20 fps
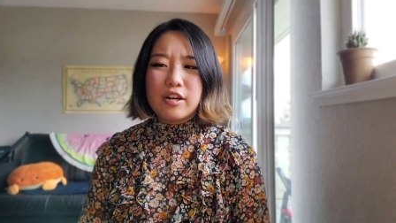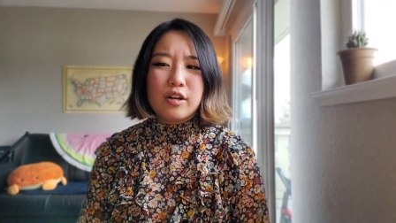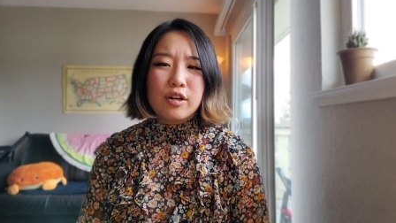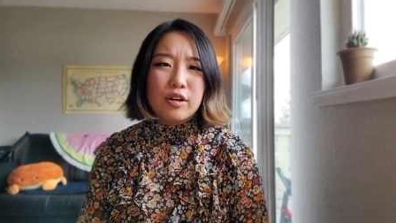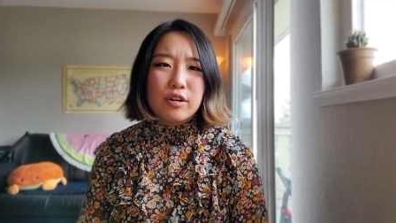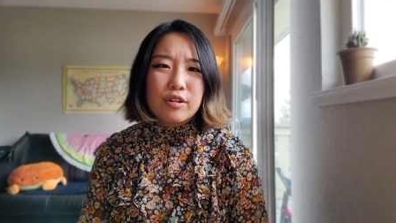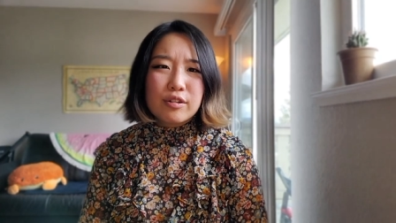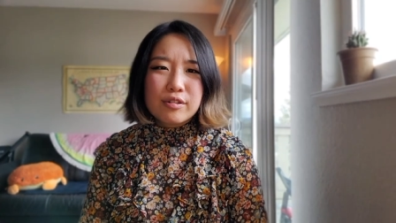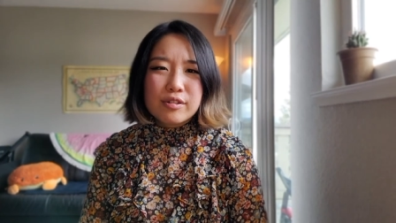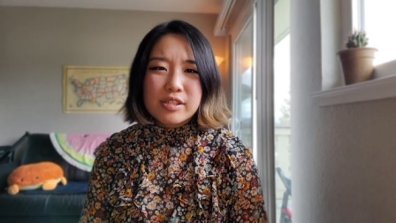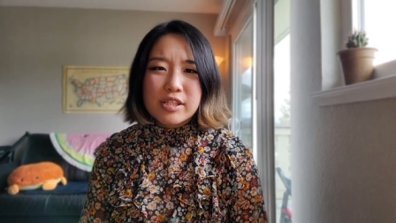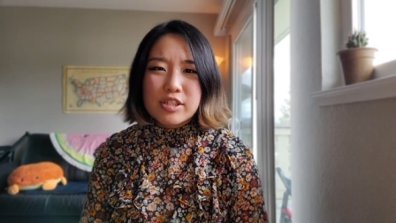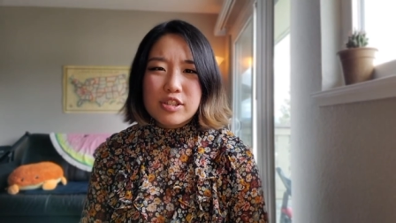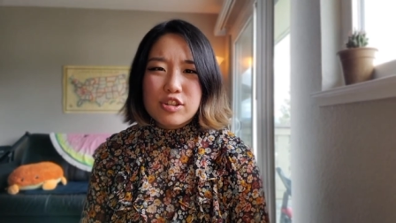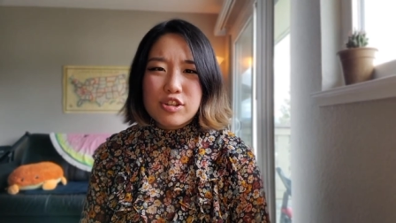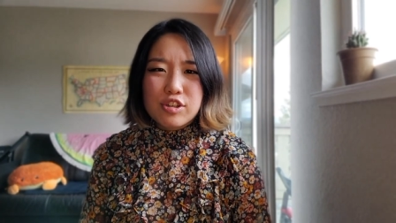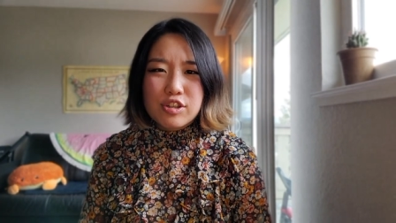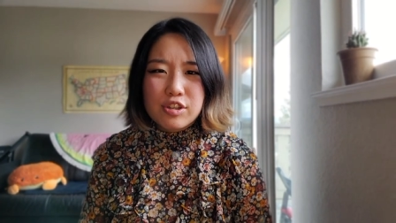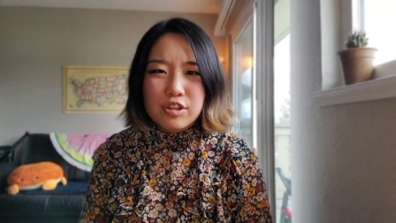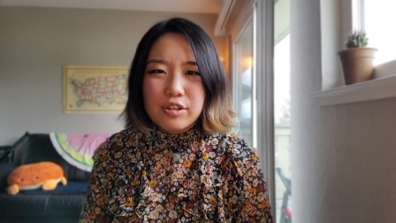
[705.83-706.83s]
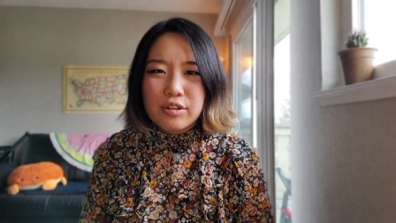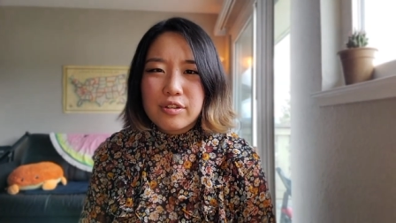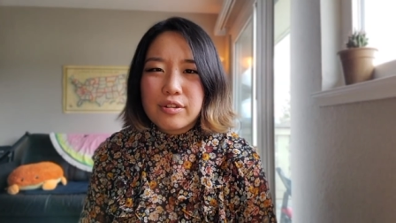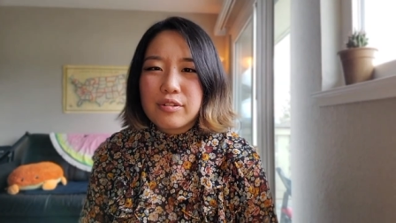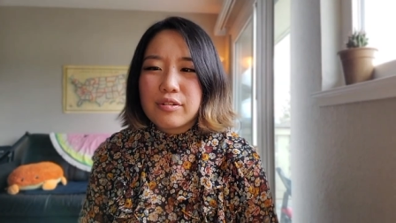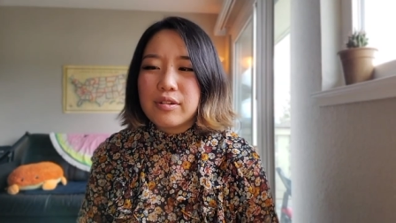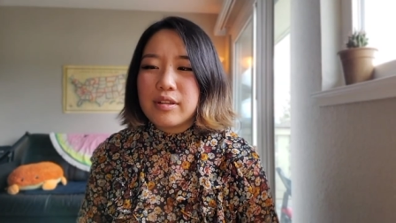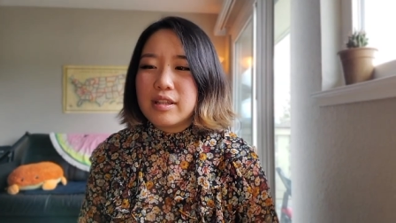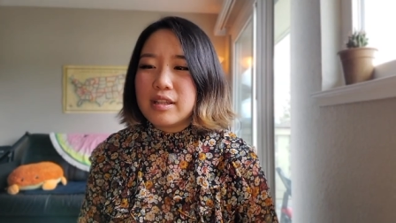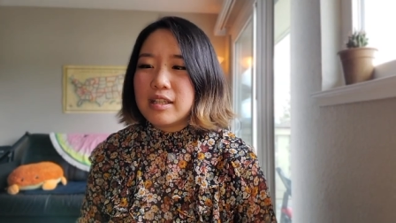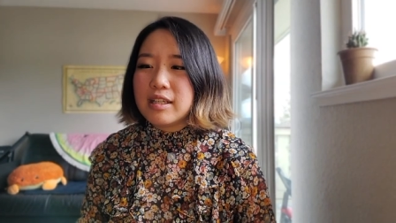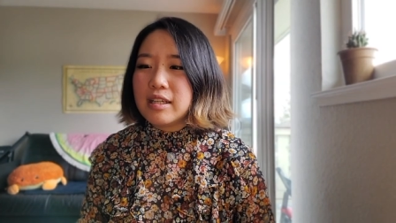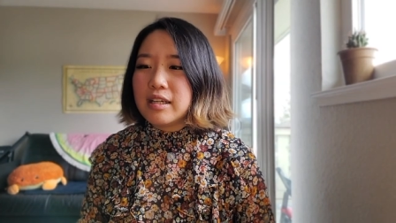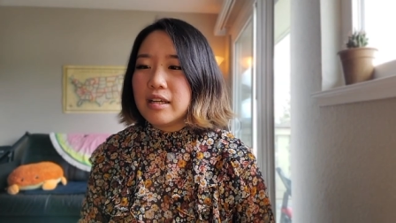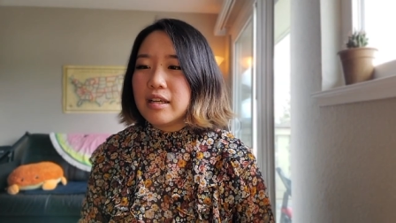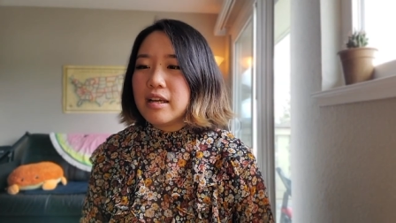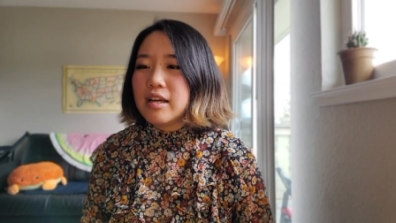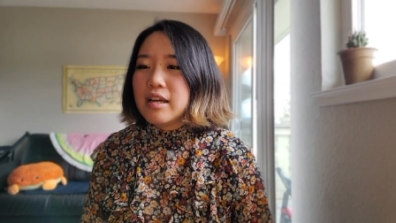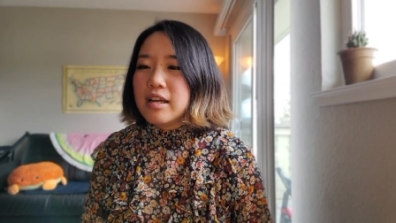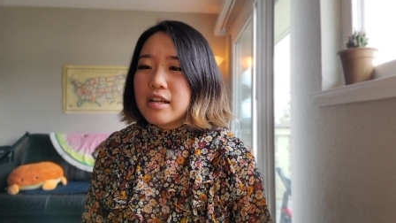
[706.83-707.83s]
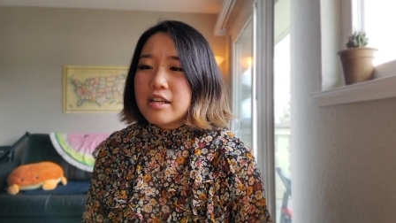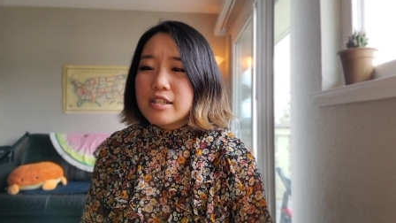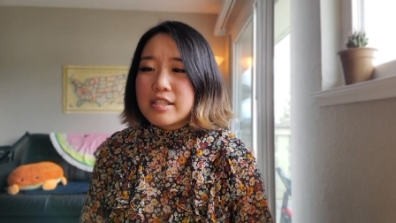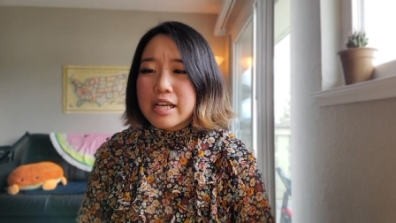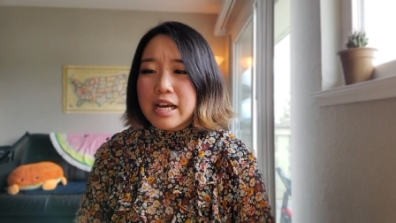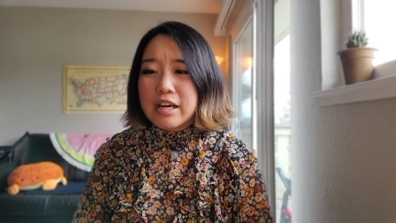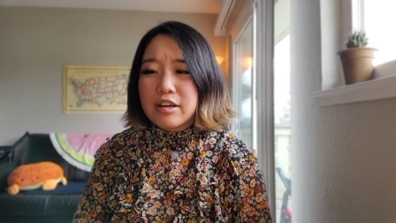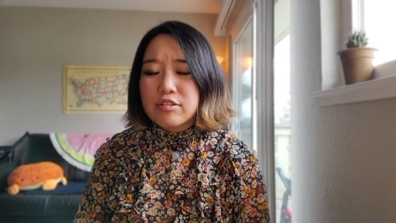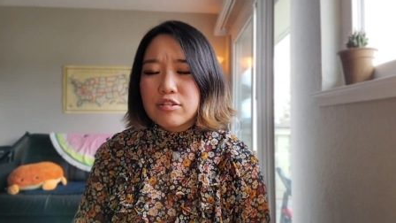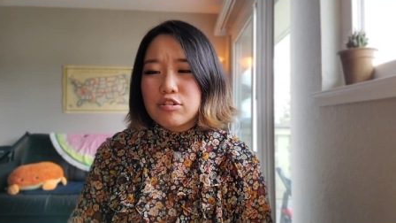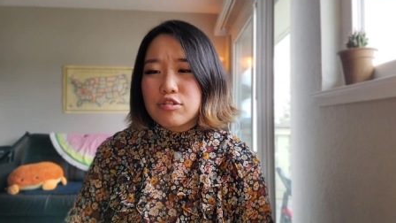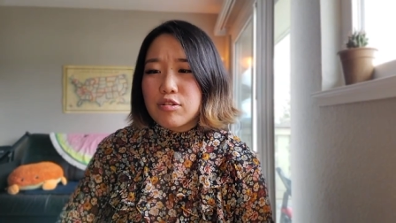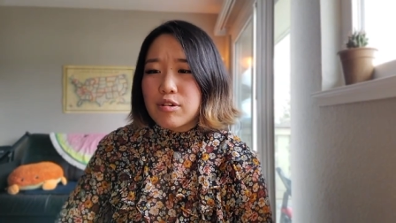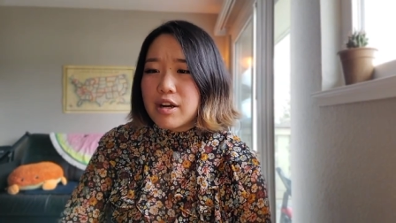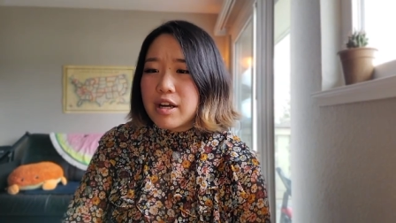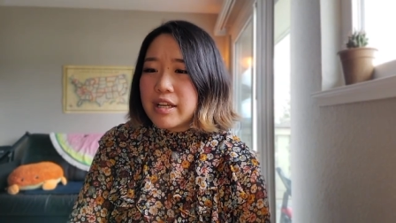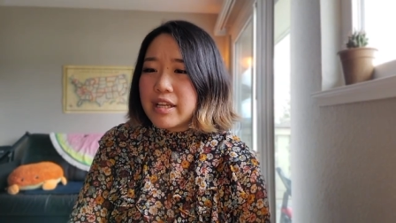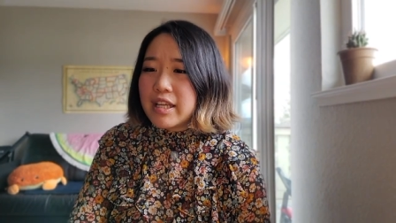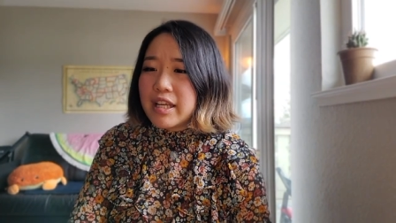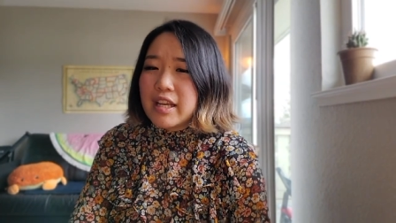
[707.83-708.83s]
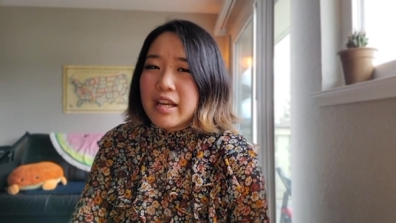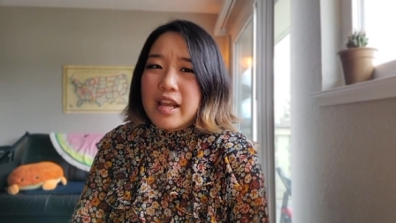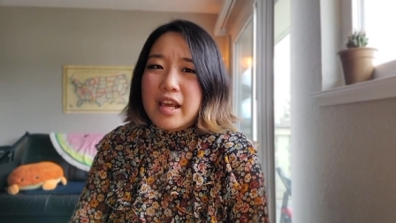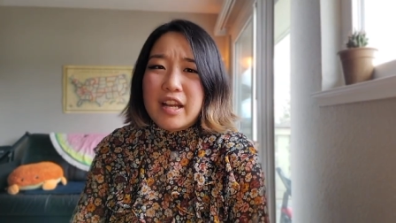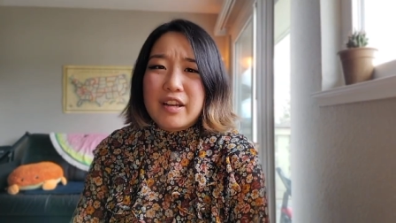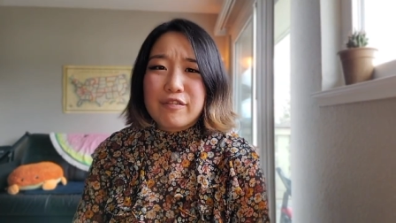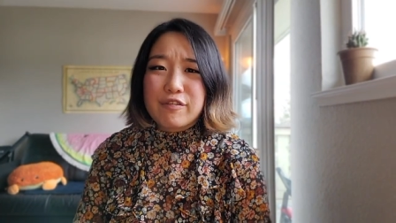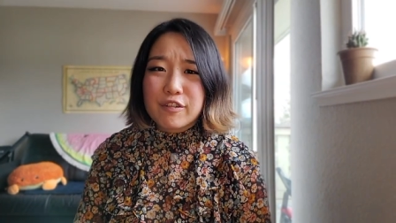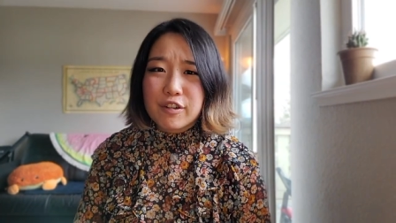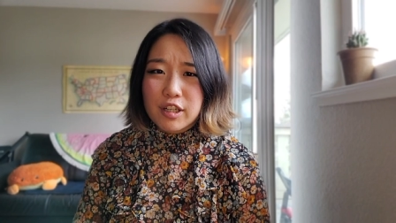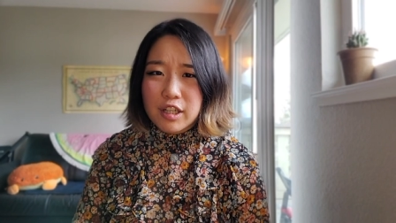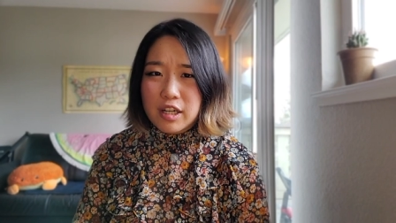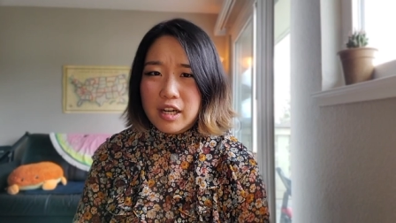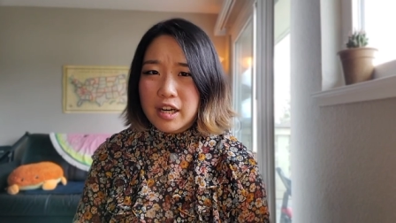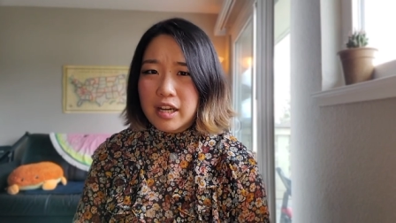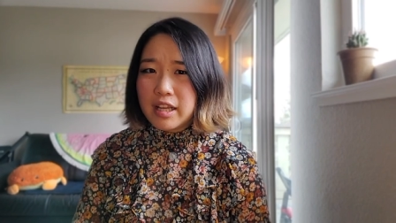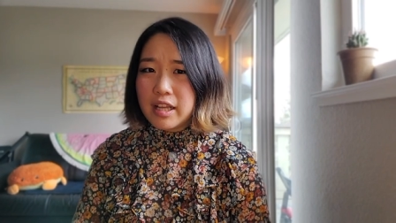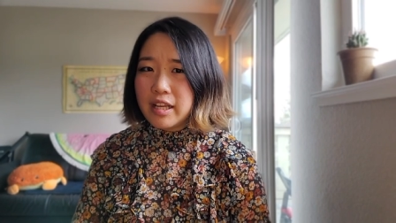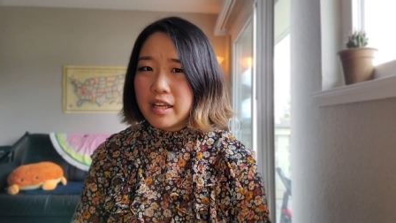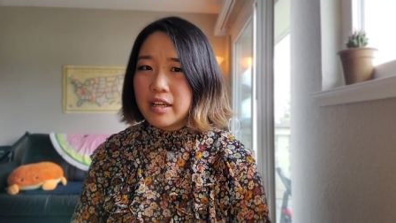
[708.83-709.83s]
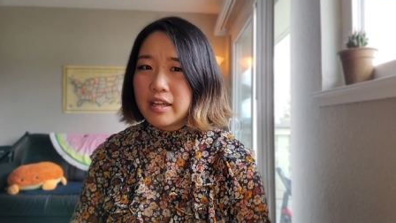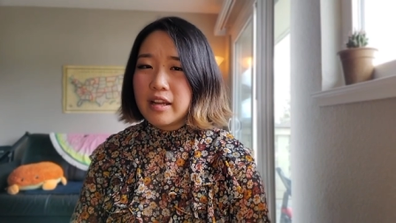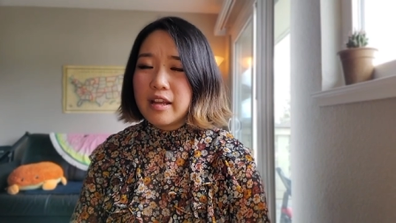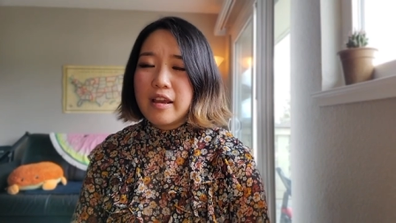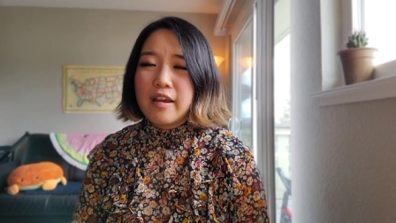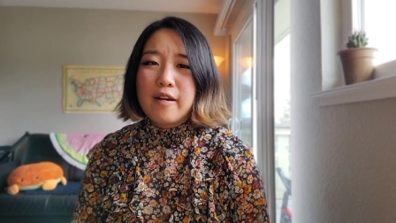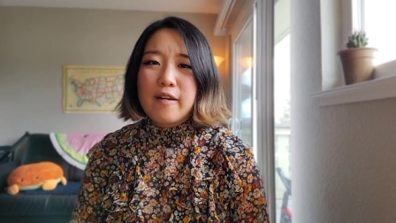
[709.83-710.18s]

ode to the downtrodden and forgotten